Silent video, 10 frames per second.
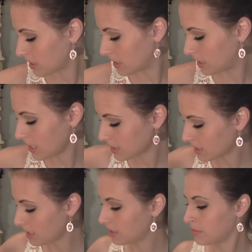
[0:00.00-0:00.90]
The
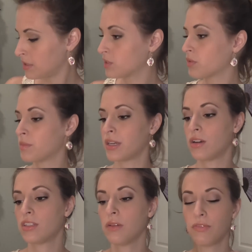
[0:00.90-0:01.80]
next item is one of my
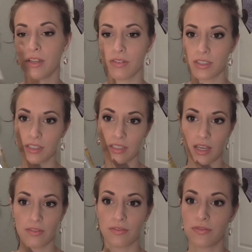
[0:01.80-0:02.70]
all-time favorites.
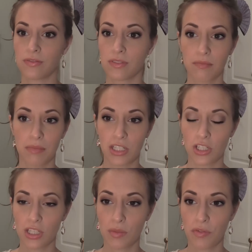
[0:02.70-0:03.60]
I've
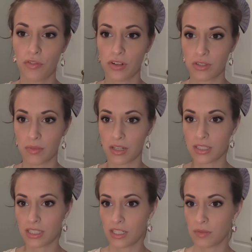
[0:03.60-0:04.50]
mentioned this before, so I'm not
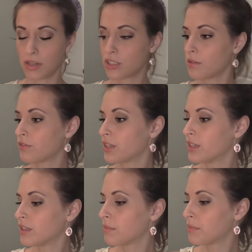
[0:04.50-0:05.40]
going to say too much of
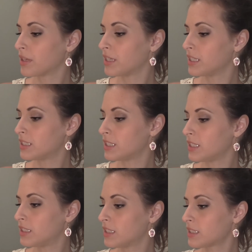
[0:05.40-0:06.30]
it, but it is
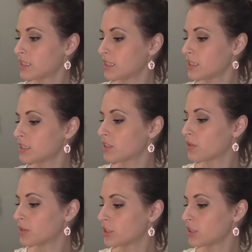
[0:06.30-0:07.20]
the Dickinson's
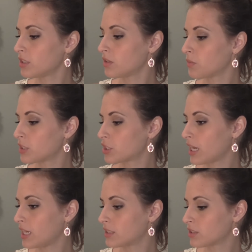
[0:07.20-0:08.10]
Original Witch
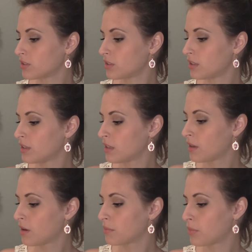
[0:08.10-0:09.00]
Hazel
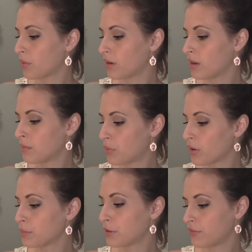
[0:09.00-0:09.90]

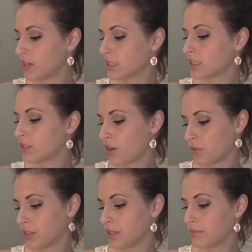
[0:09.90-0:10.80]
Pore Perfecting
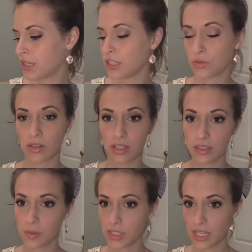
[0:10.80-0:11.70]
Toner. It is
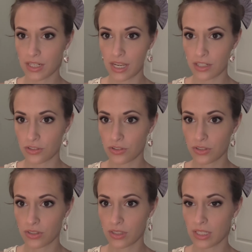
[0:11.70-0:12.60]
100%
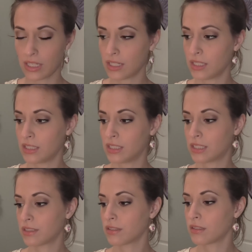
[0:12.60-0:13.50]
natural. It
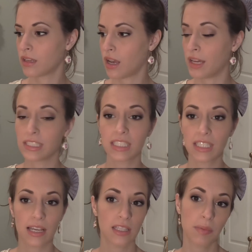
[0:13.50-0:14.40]
is
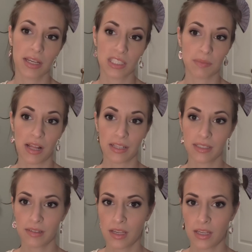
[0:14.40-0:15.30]
honestly not the best smelling.